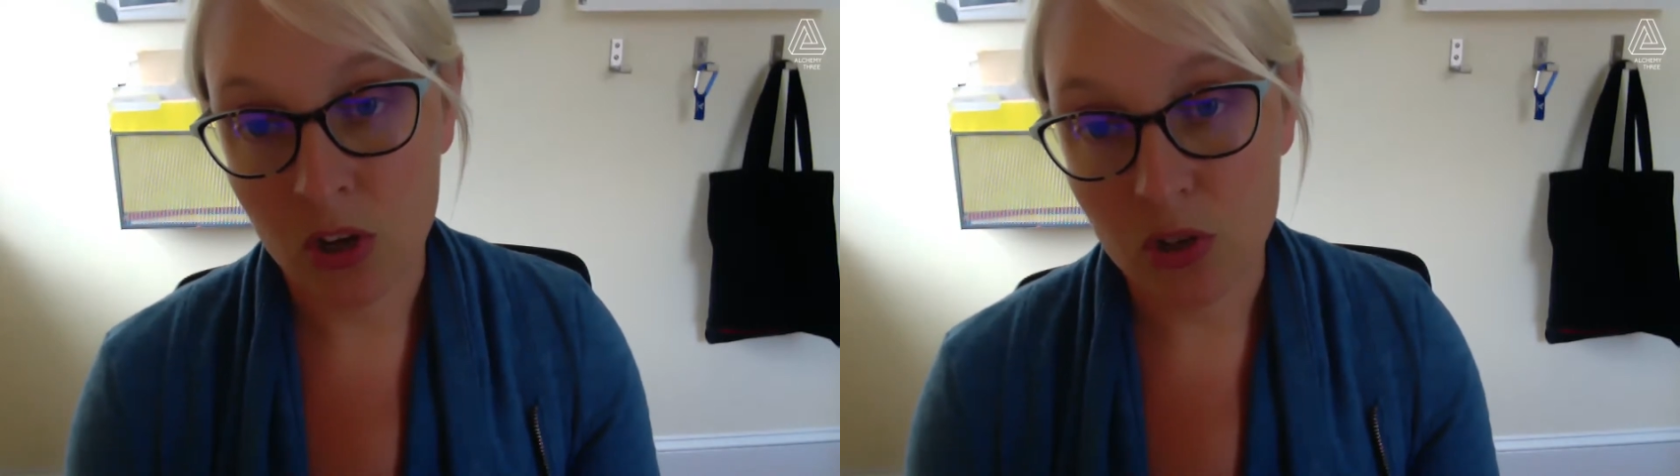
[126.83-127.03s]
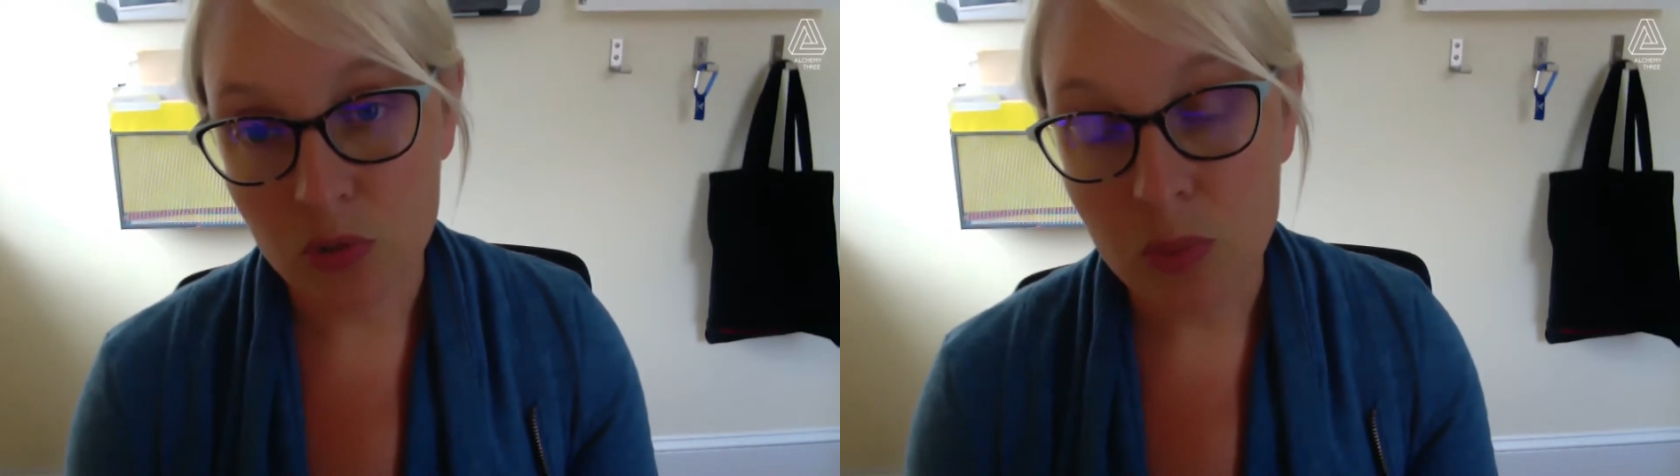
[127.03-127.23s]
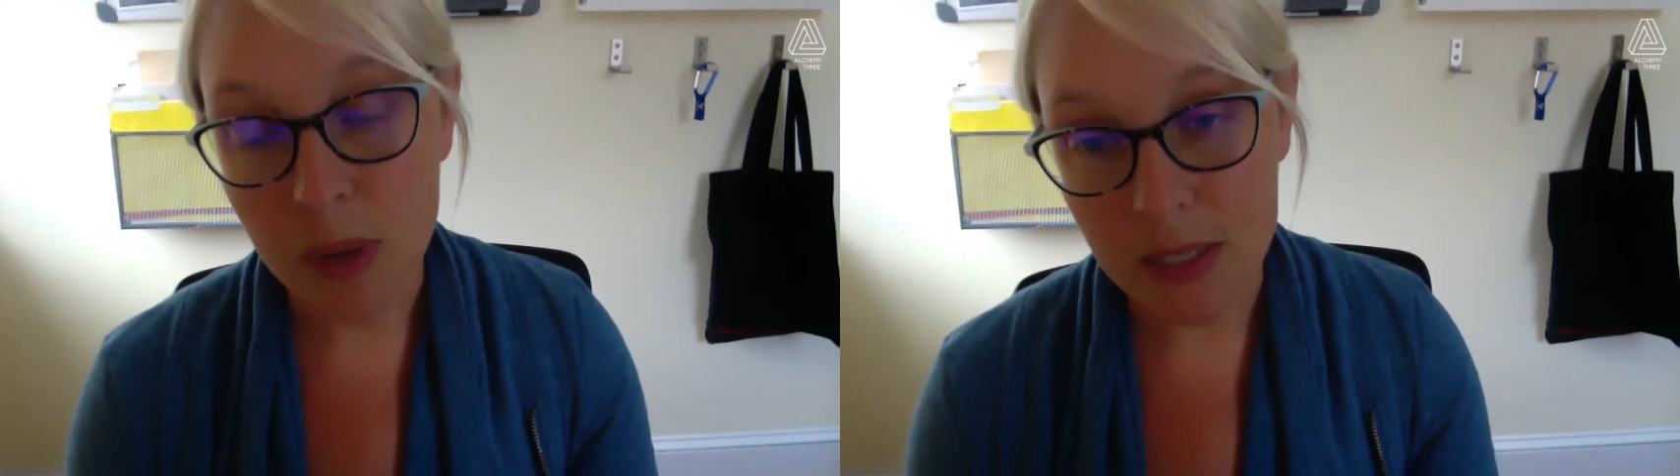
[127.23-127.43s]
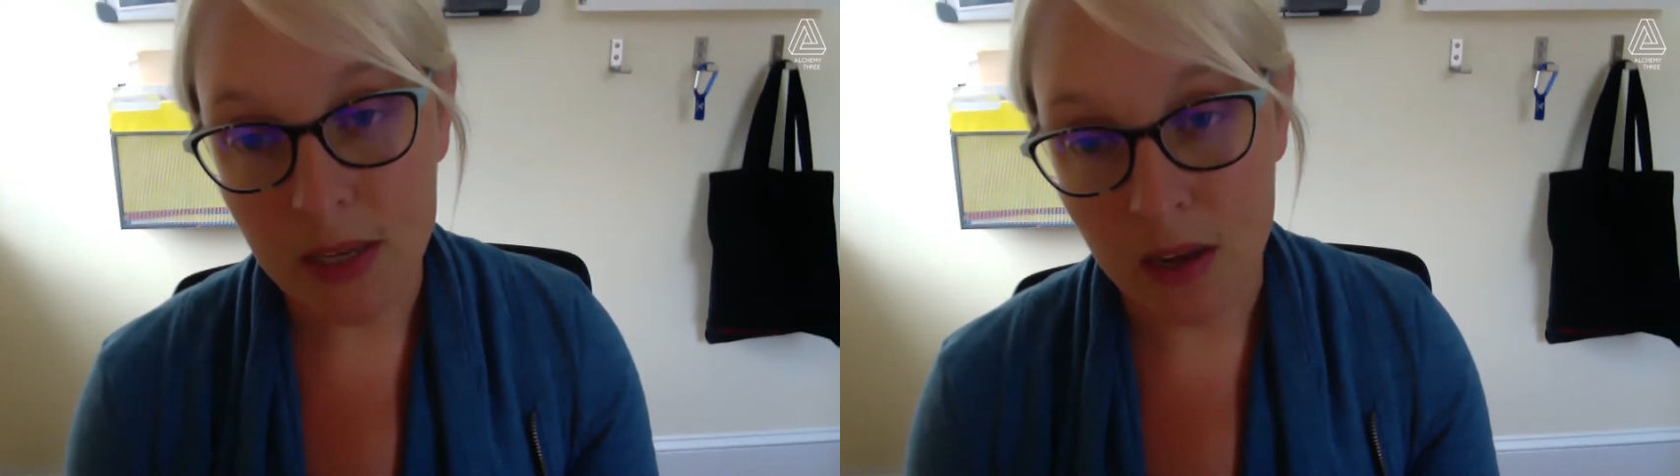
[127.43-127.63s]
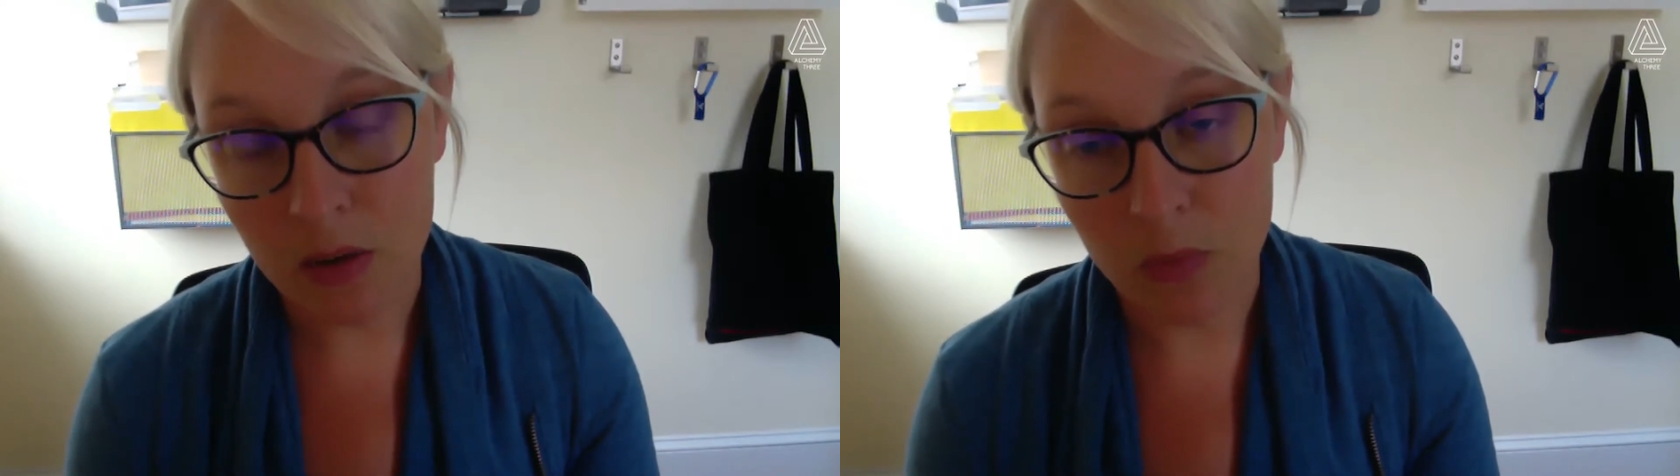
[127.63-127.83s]
do the best
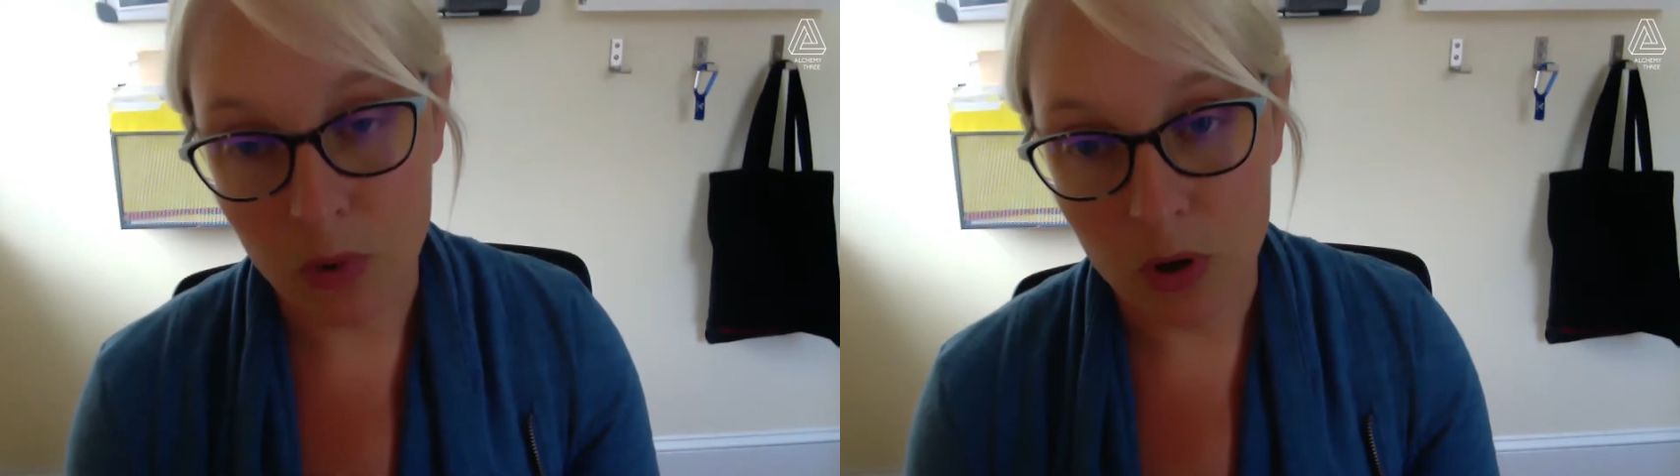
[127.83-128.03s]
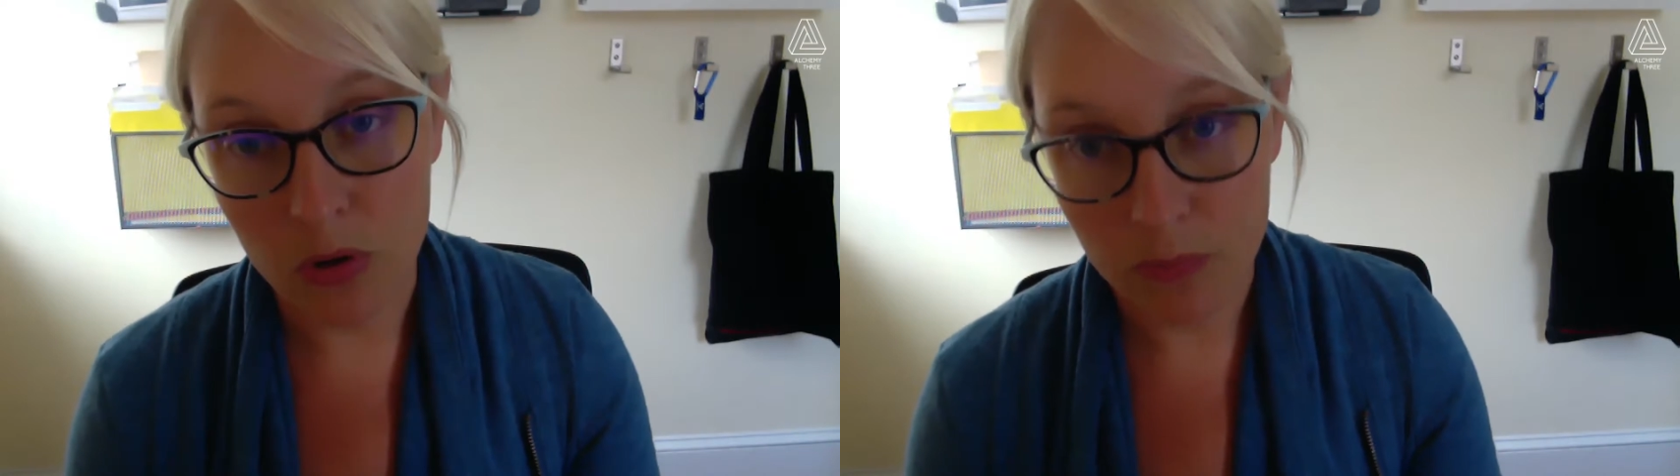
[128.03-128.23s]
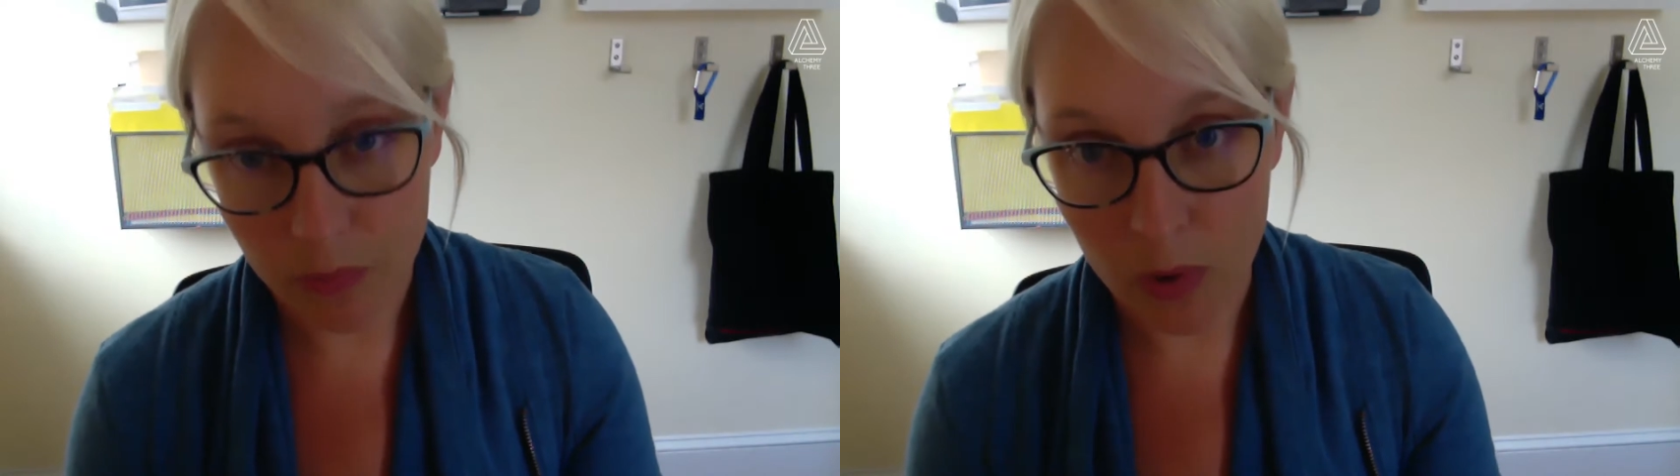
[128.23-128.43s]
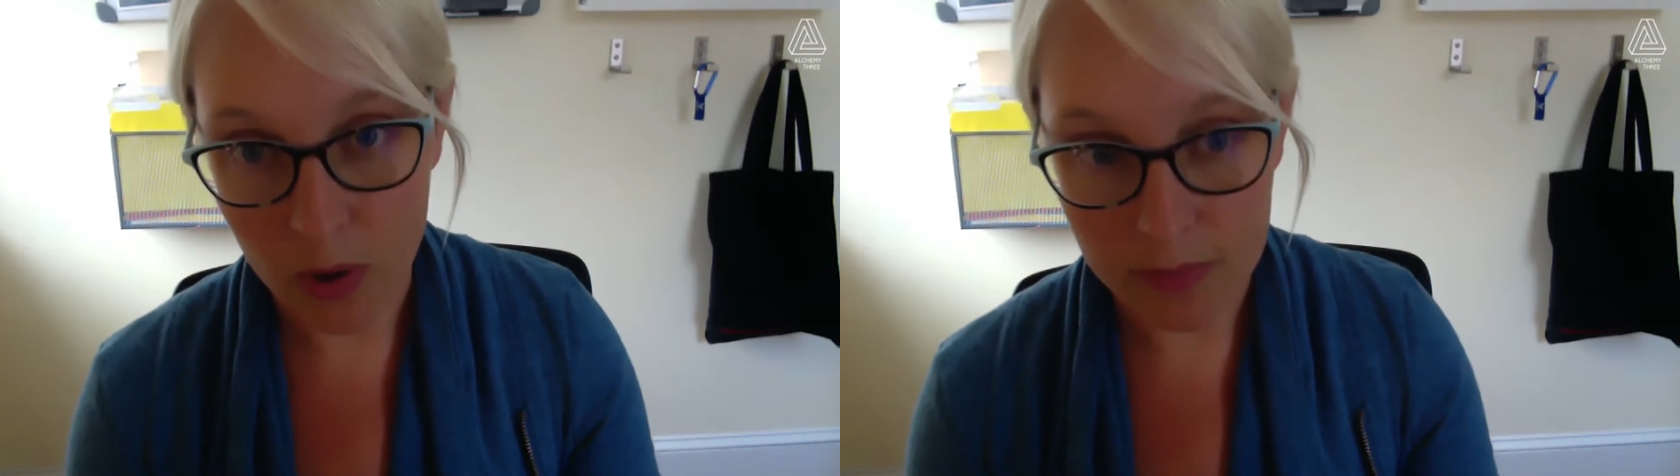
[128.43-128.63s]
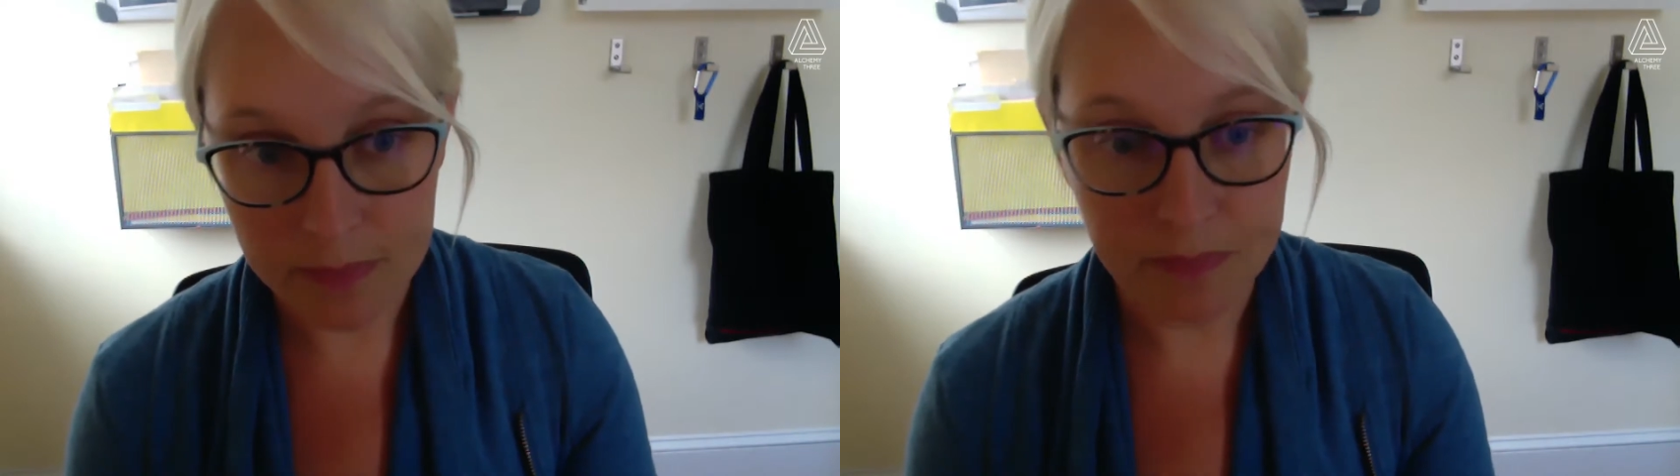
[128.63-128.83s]
kind of work for.